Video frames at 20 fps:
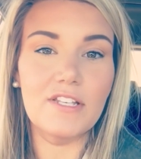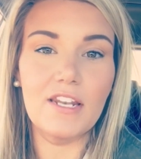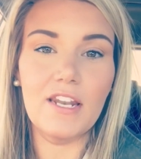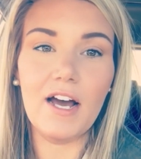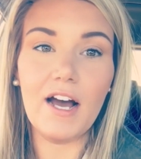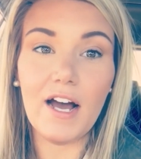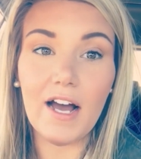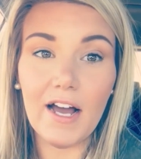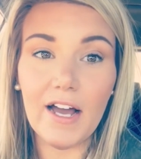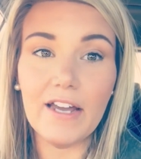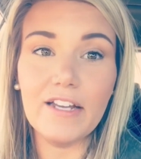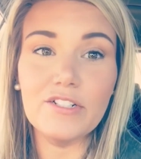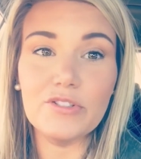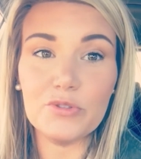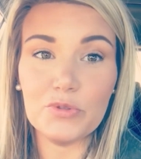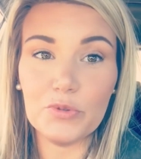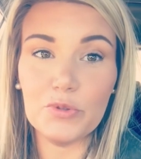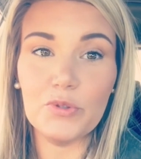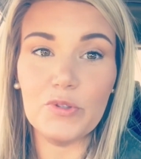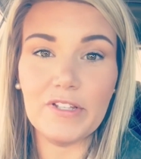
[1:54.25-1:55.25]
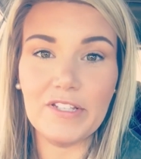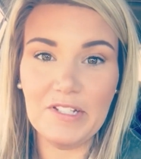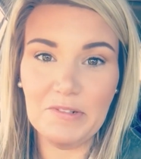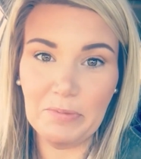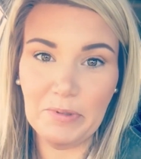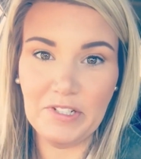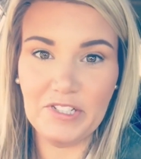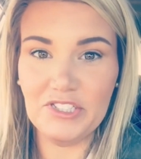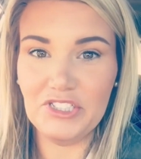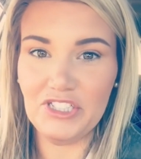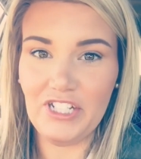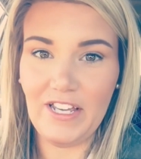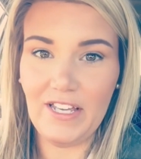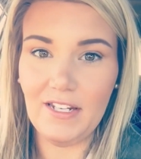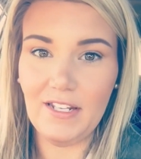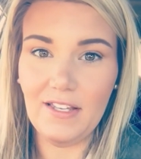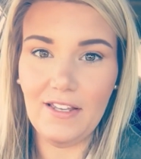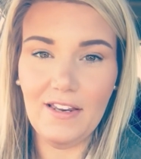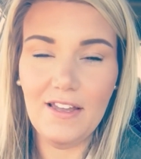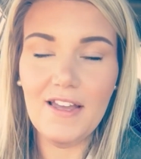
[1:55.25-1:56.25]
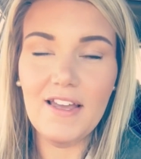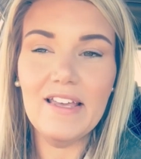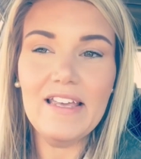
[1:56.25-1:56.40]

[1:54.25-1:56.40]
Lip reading: And I truly appreciate it,